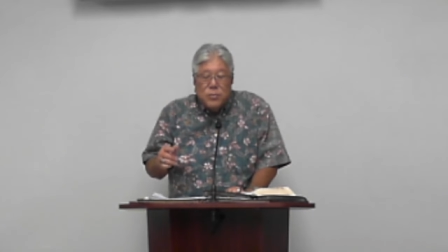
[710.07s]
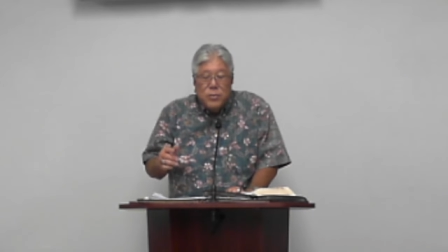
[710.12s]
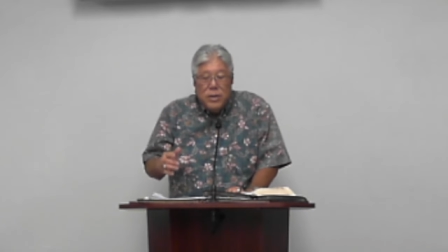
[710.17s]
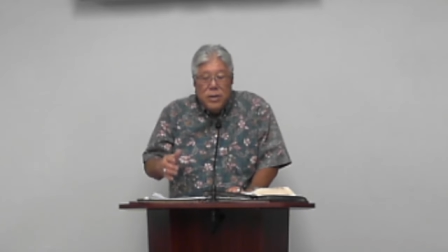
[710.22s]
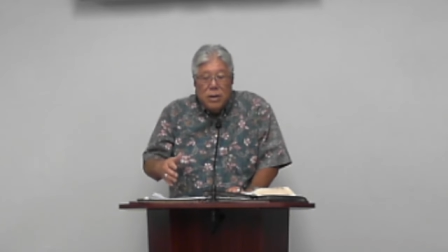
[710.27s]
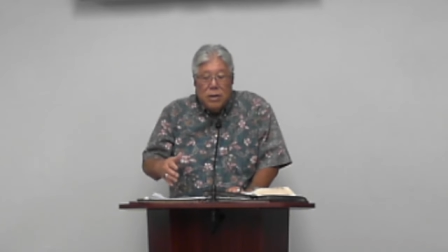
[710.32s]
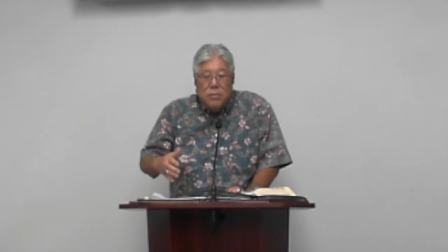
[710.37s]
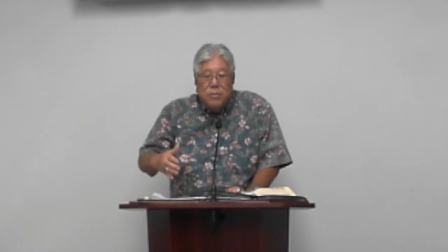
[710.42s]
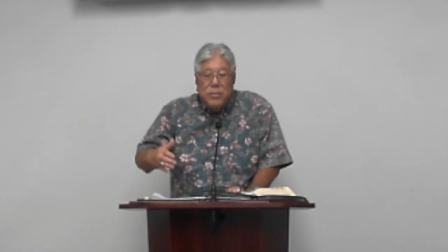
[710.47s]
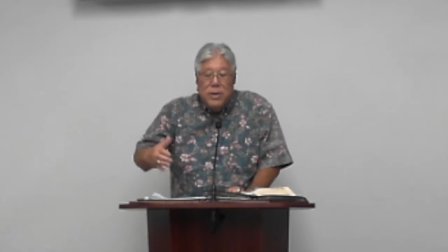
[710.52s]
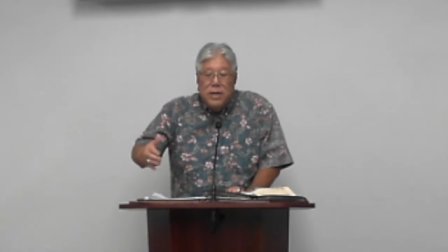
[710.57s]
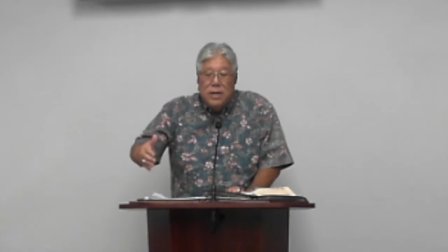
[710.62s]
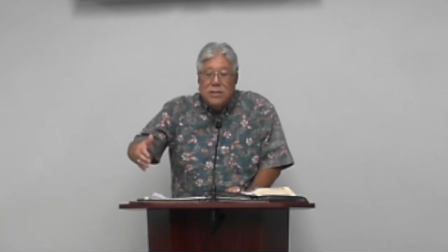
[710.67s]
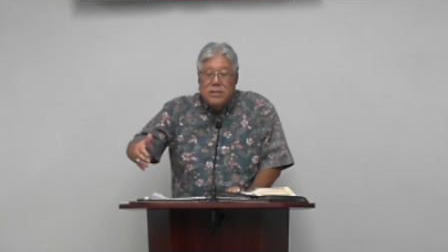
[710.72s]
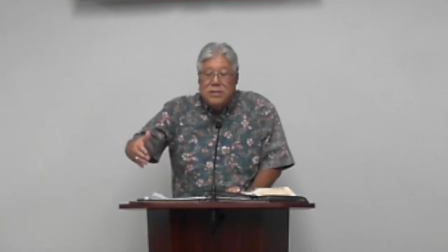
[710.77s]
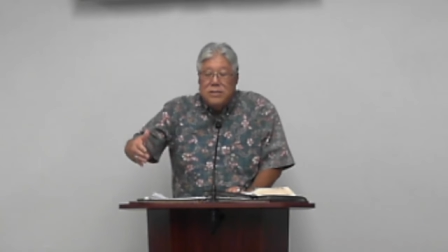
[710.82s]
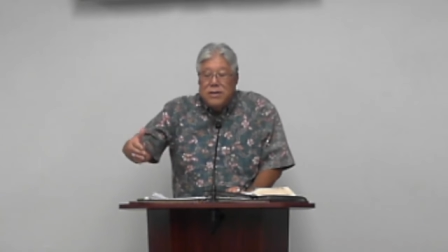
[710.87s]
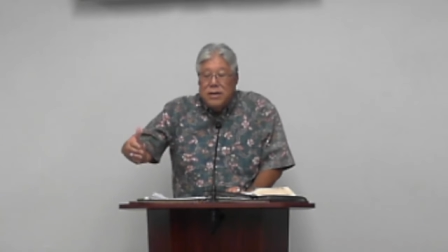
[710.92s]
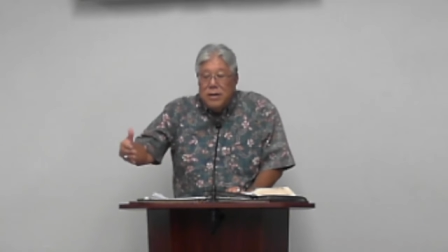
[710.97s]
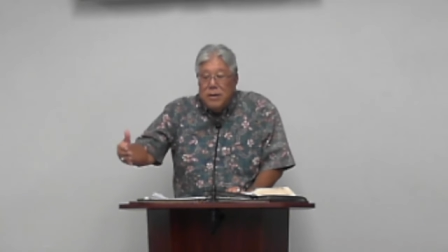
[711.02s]
We are being
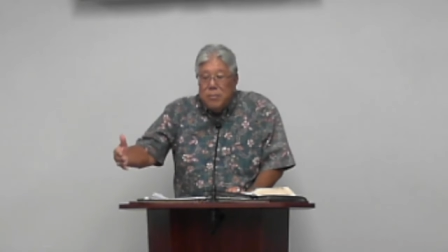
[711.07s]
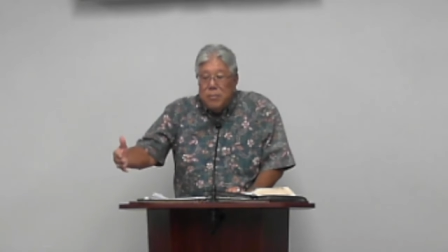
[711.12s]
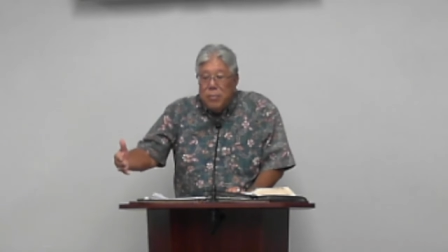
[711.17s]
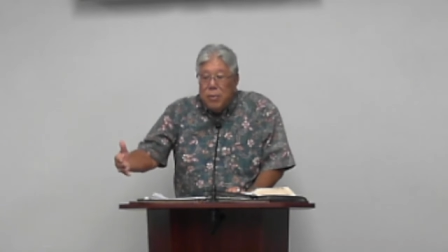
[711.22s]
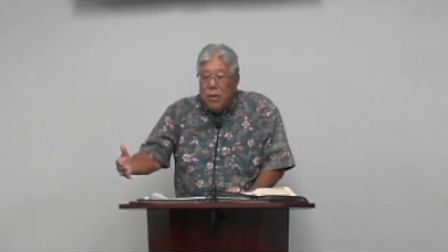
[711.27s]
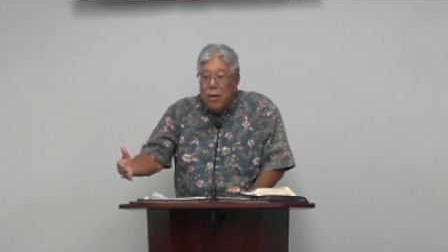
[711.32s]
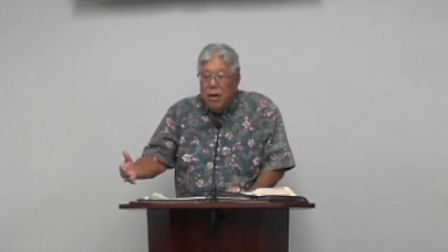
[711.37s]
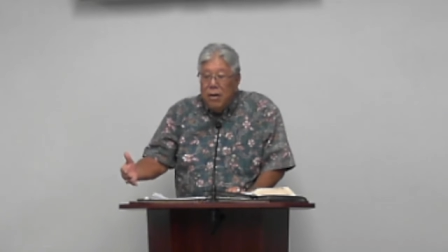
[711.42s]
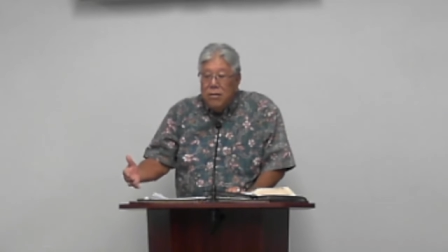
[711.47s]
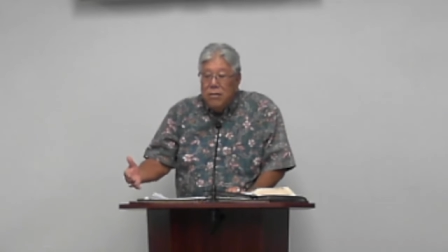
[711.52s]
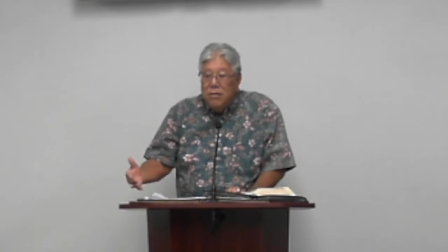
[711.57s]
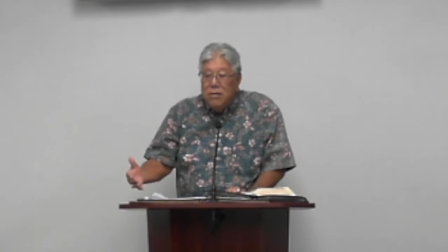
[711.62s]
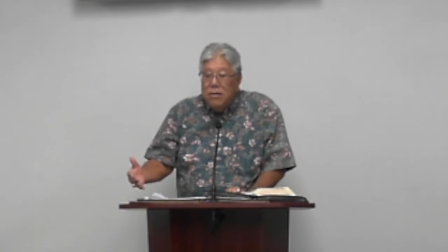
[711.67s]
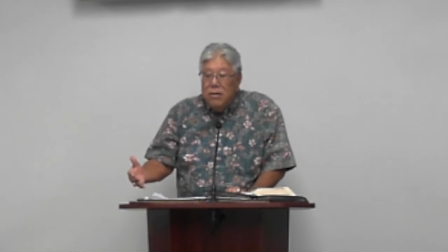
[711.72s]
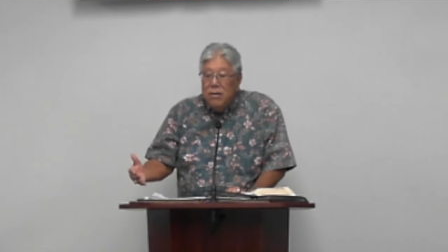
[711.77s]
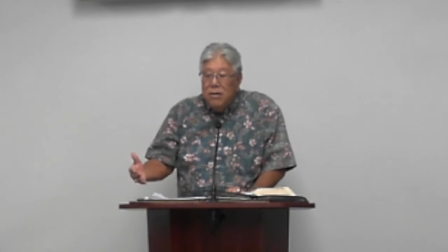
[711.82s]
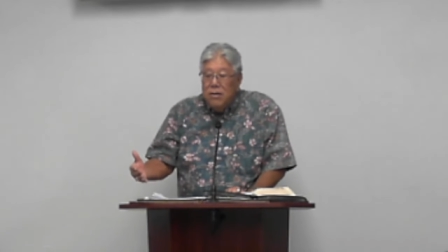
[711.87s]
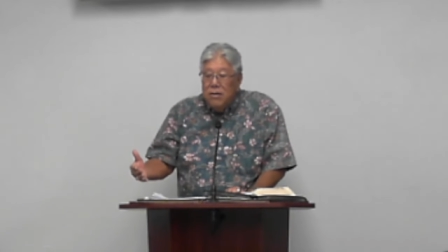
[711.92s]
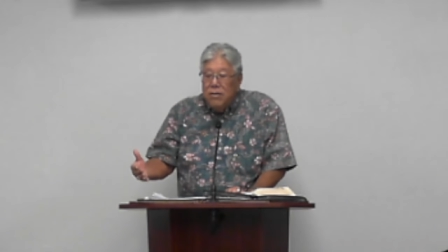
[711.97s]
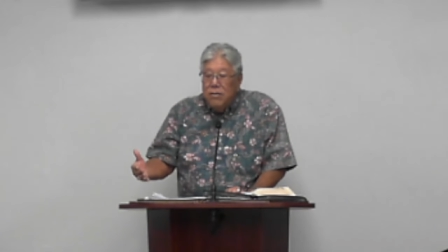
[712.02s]
set apart
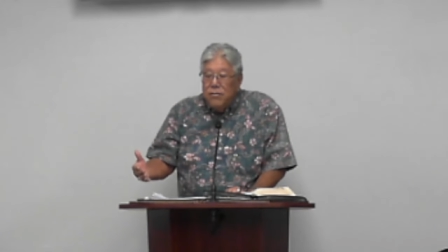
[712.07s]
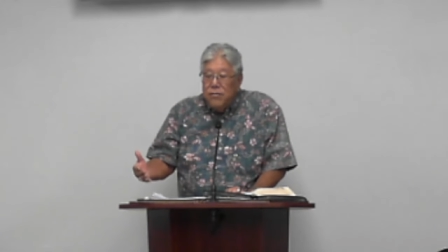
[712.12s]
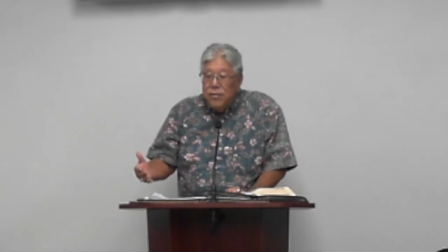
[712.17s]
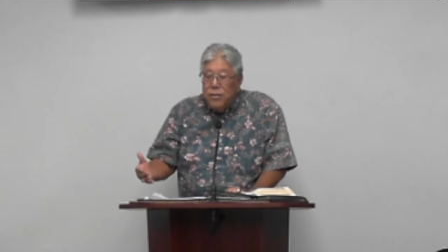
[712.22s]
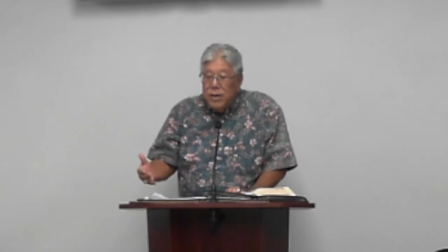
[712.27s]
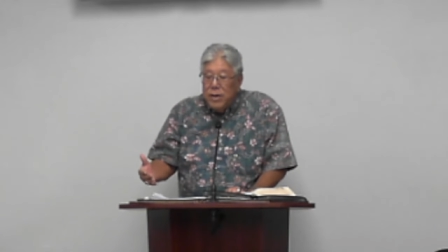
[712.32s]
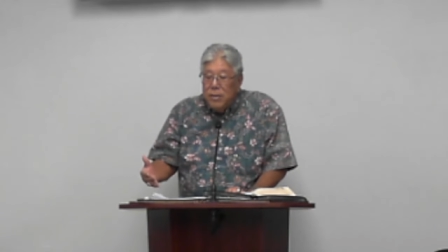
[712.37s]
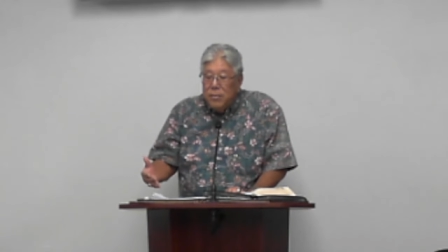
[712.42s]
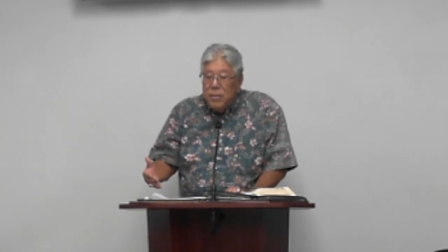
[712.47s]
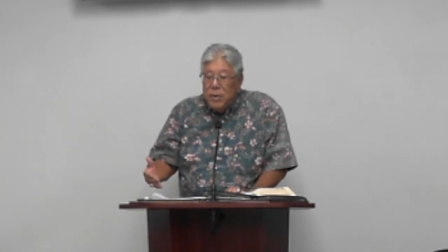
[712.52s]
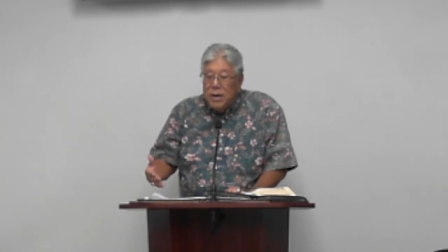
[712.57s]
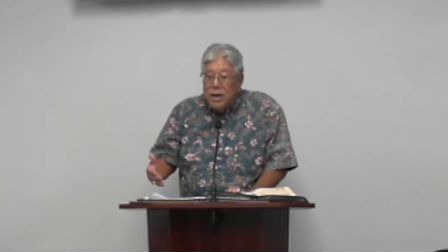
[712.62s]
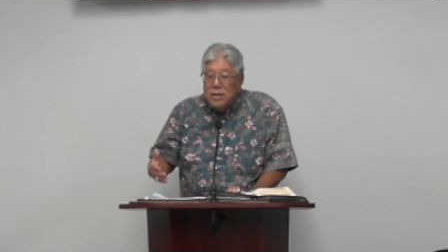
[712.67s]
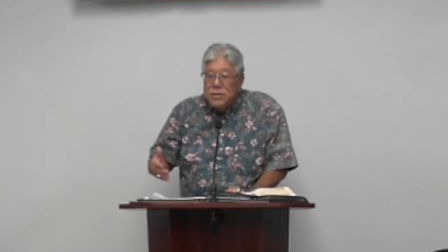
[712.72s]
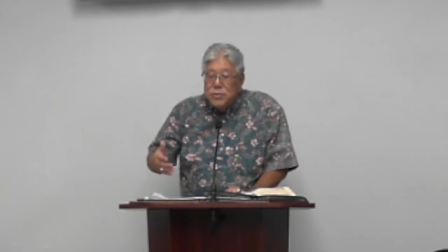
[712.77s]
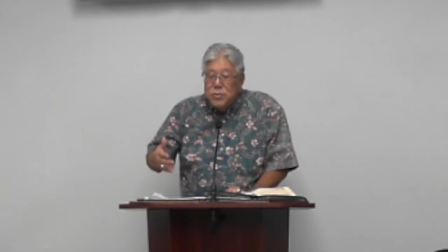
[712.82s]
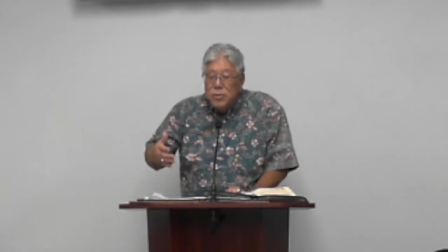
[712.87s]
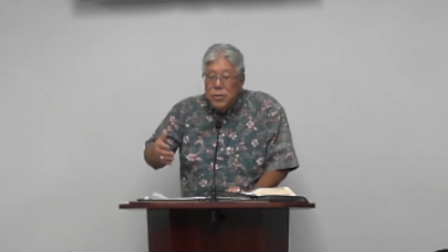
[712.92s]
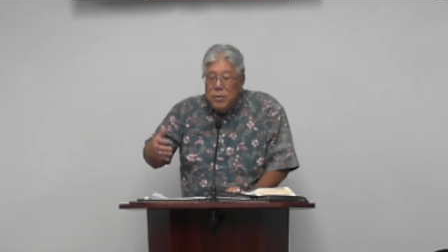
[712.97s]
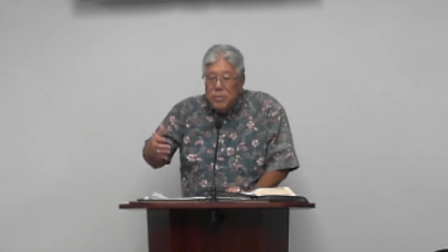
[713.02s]
for Him,
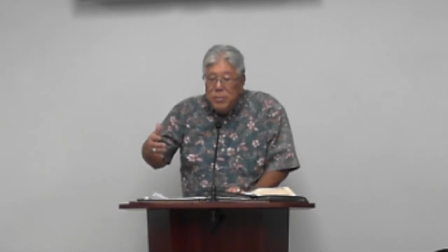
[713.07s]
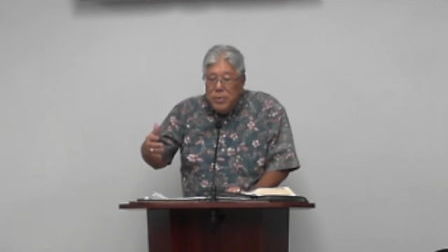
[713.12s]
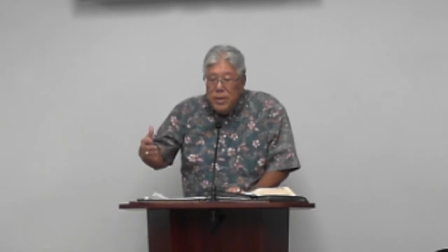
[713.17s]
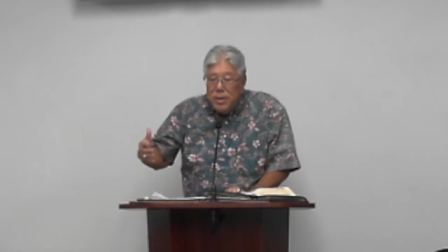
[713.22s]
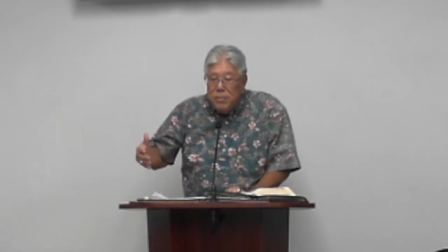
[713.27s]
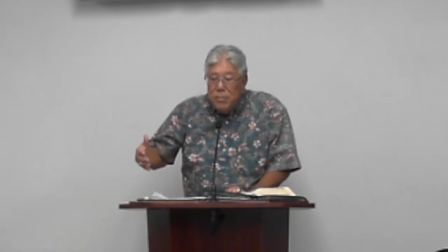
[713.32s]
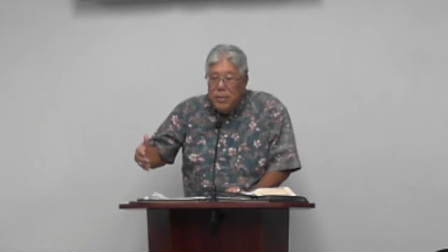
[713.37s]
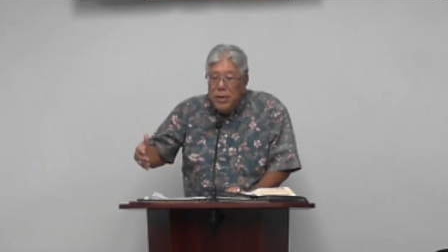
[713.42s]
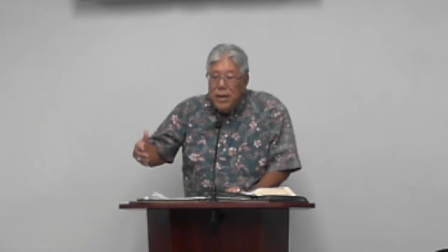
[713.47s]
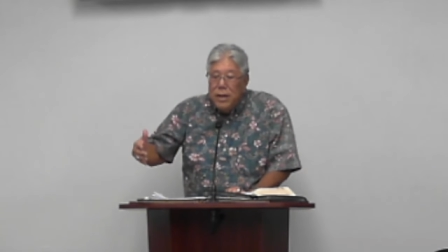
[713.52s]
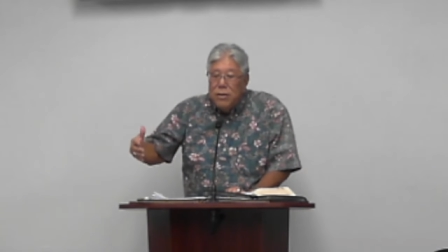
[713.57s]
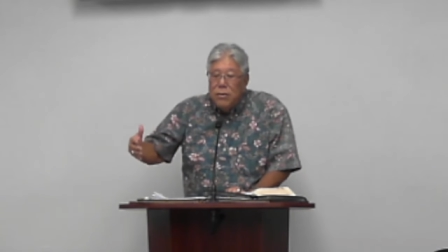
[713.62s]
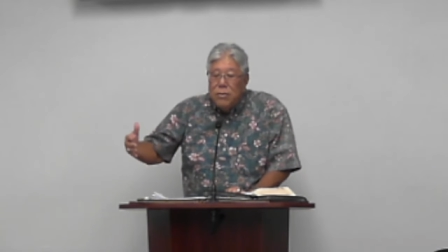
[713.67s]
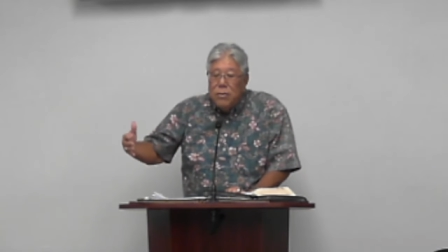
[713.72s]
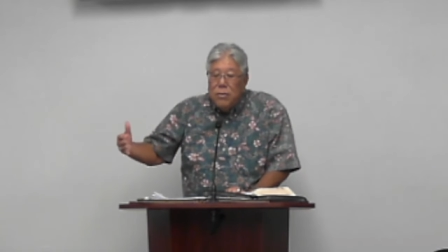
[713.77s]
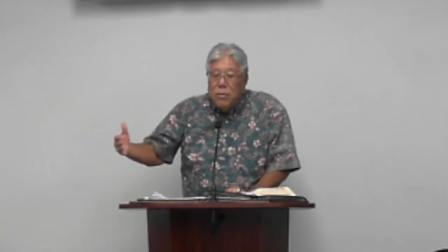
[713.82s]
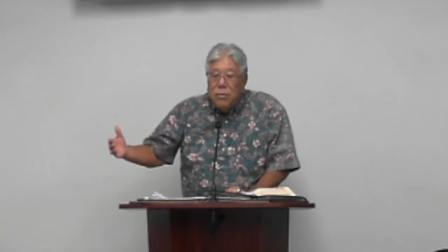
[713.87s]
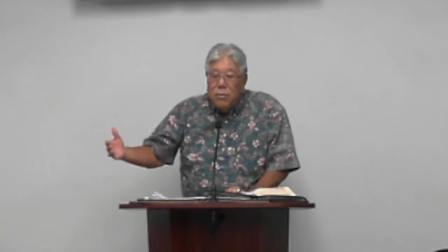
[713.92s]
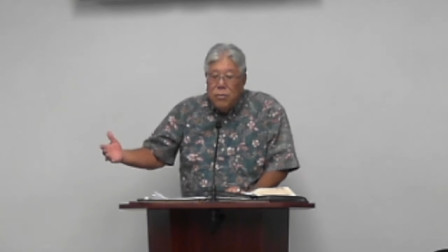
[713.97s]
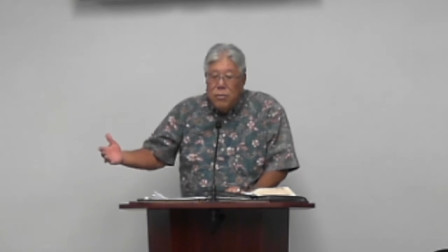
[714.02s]
guys. We are being made
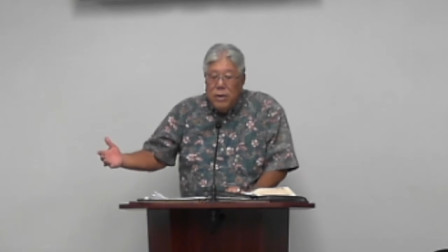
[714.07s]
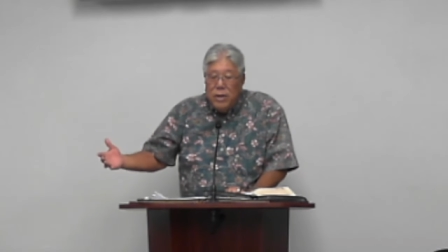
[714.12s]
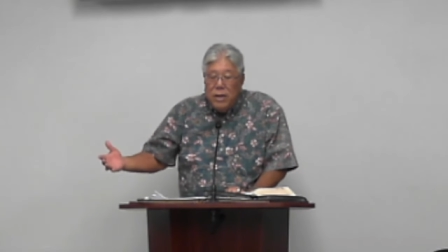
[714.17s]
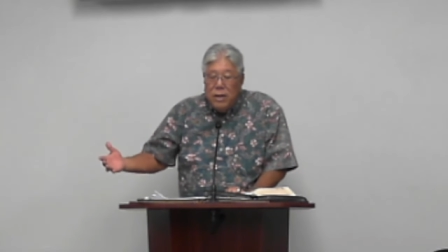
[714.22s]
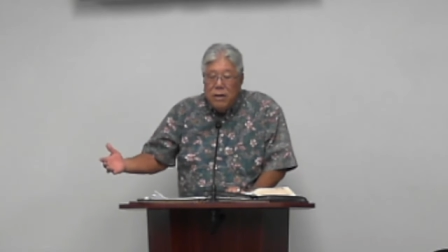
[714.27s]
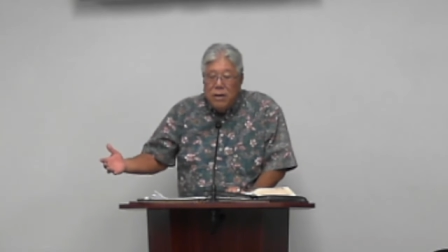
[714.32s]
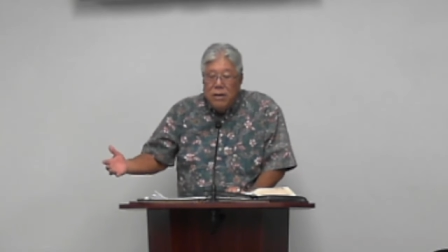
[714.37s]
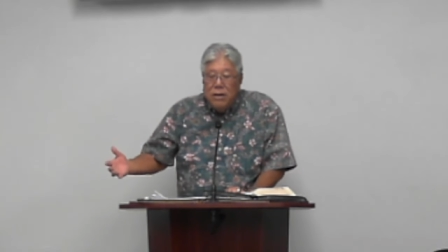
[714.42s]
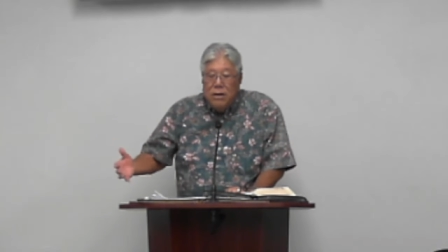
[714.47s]
holy.